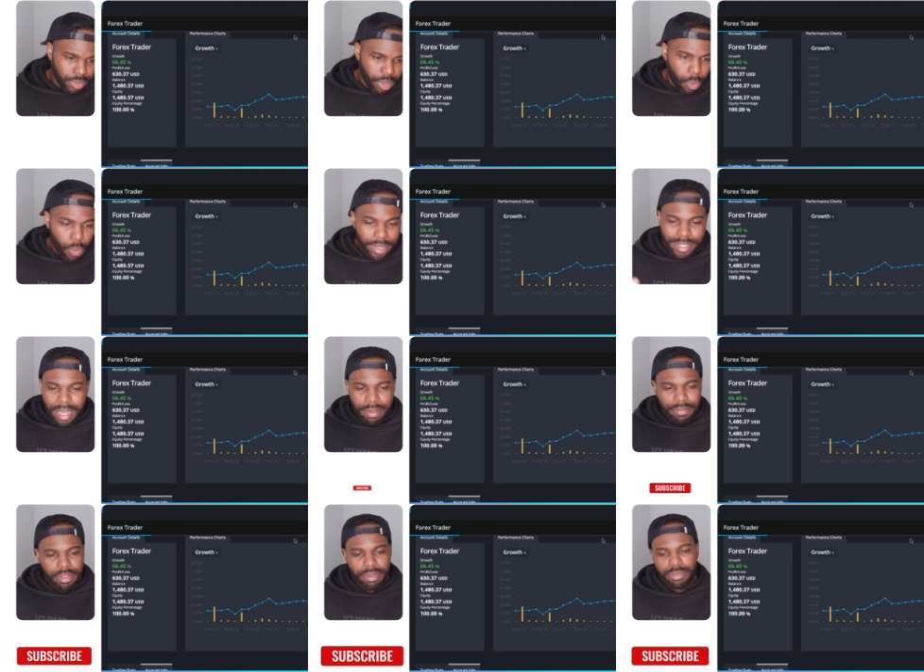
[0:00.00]
a one-time
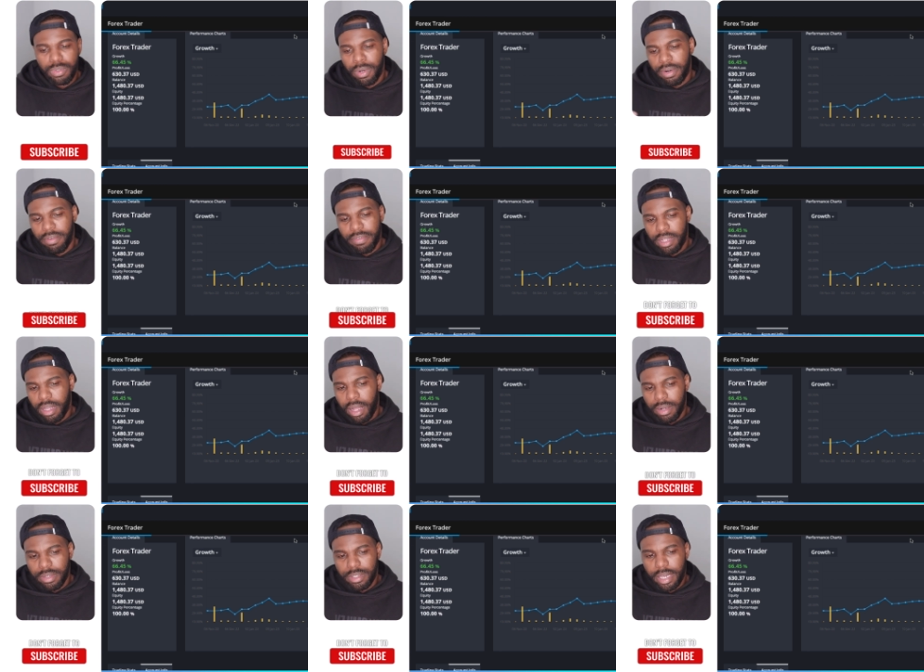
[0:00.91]
fee of two hundred fifty
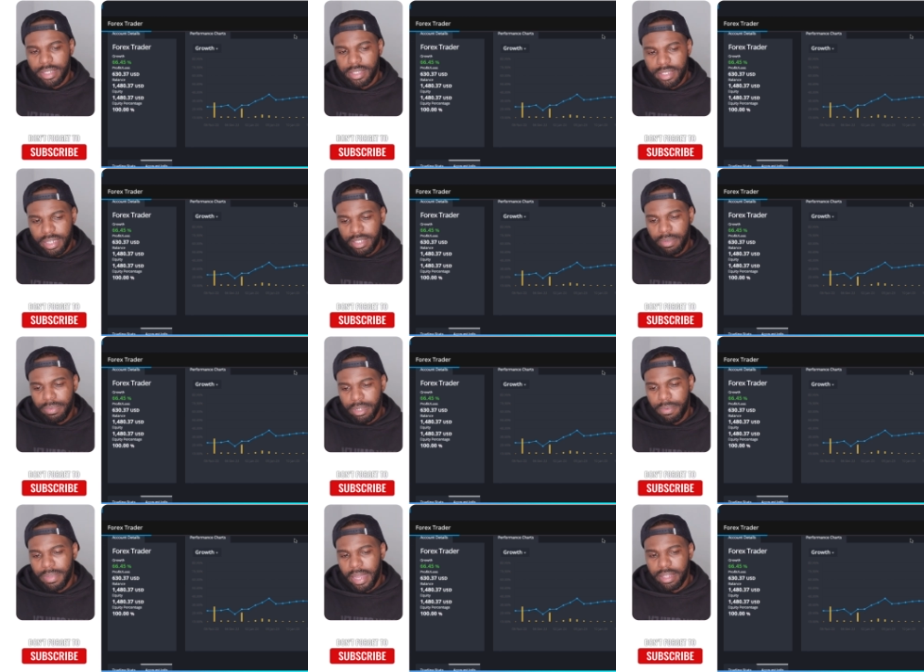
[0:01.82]
dollars, I can set something
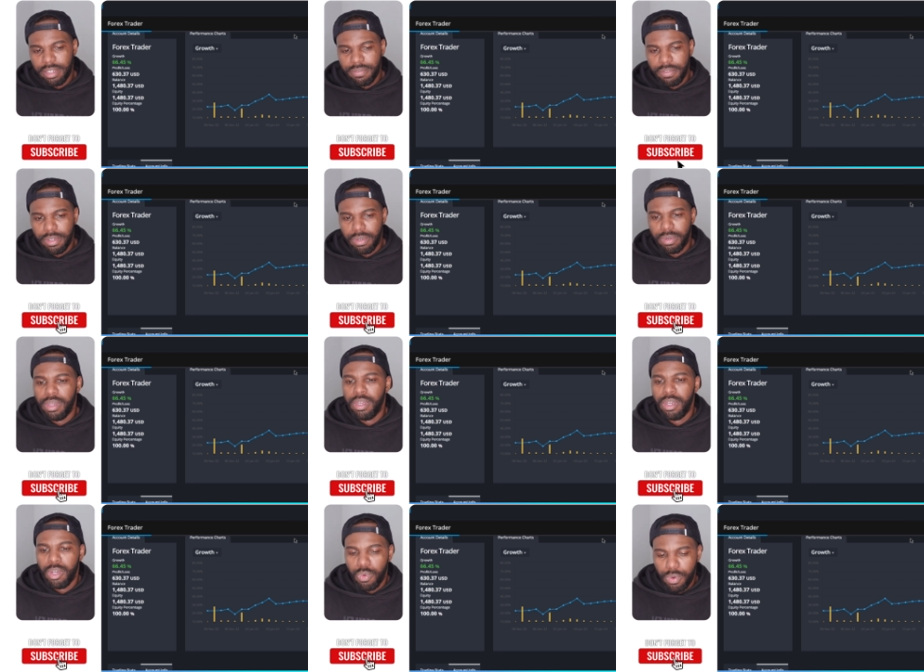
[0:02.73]
up like this for you,
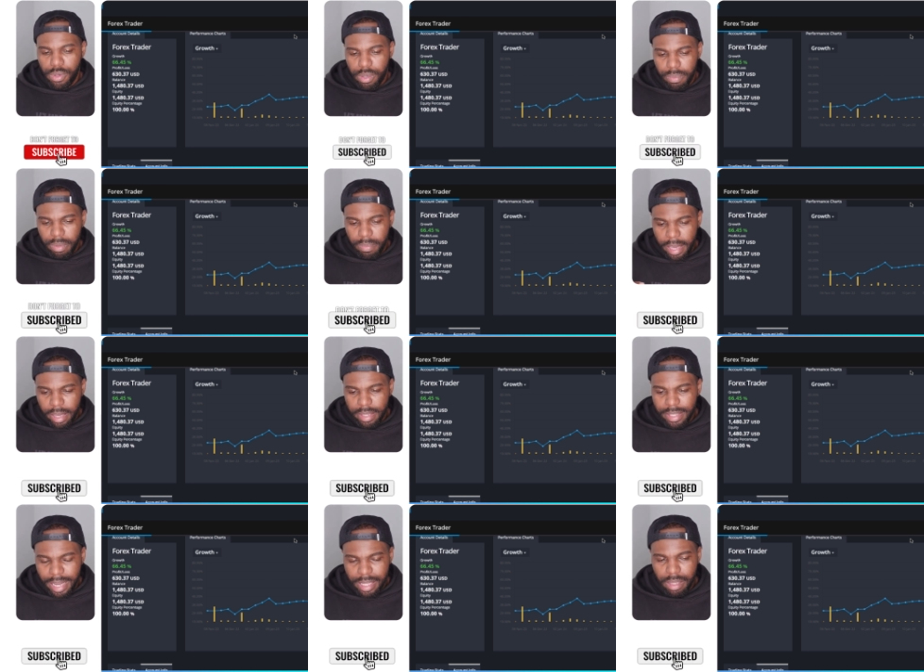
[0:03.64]
where you can be making
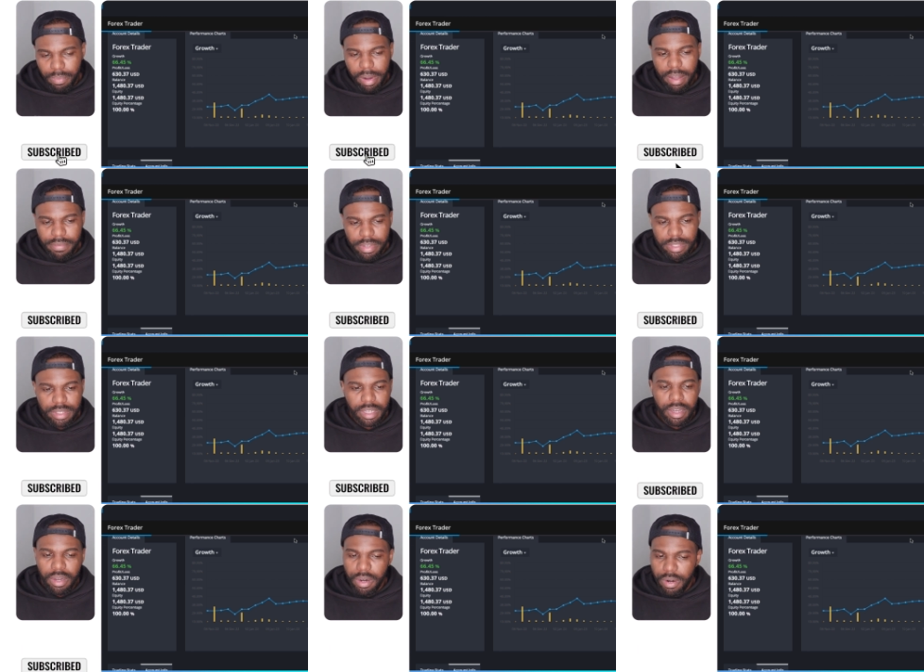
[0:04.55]
daily profits,
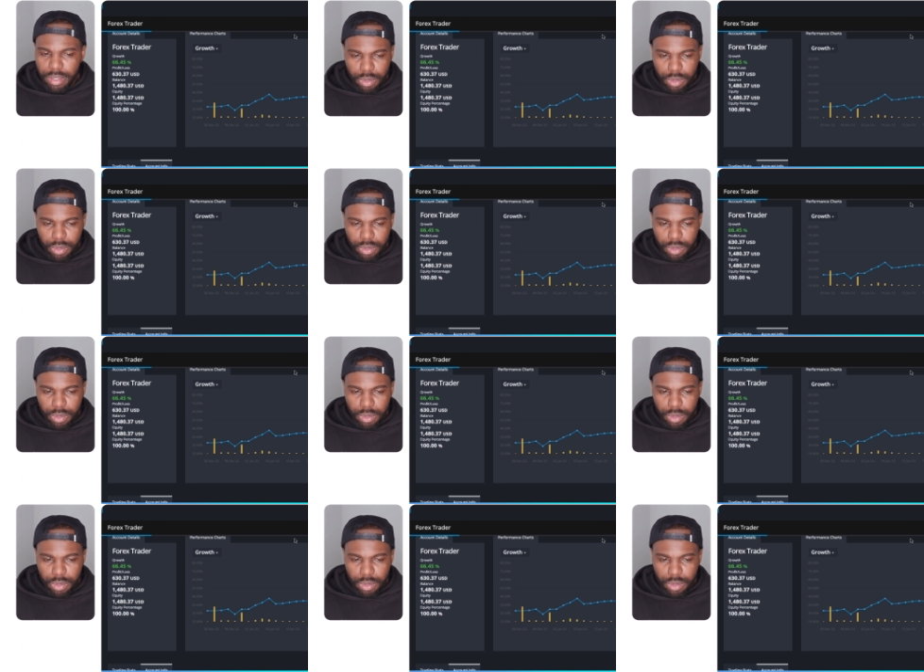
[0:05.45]
earning